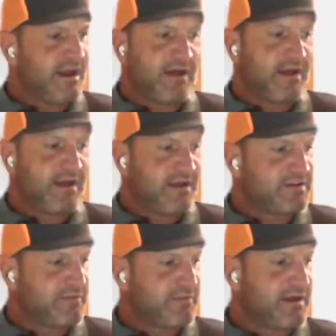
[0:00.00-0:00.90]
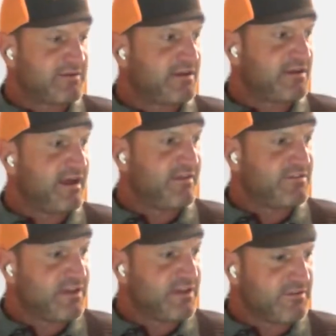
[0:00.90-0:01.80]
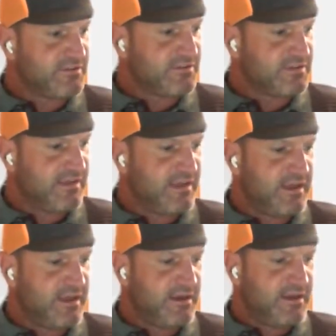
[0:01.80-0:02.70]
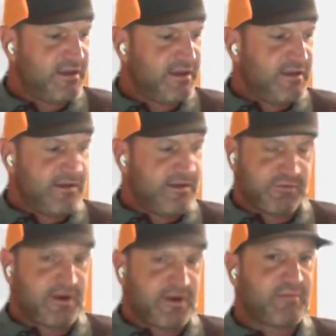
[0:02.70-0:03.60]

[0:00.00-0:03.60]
I already had chicken pox, so I had shingles, and then it was right in my